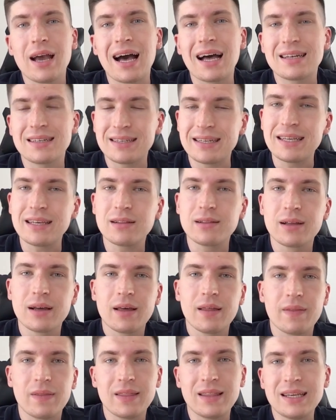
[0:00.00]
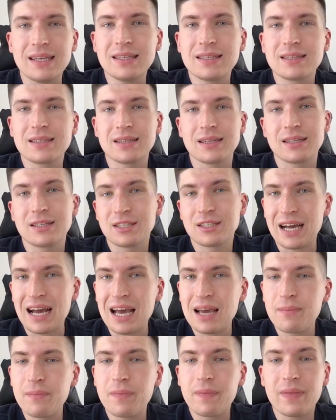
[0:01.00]
until this
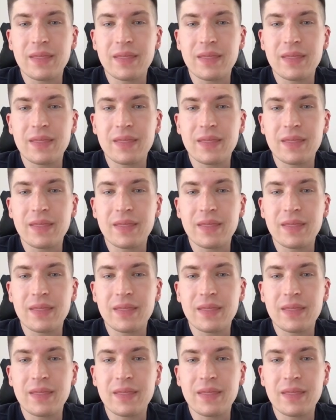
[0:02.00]
time,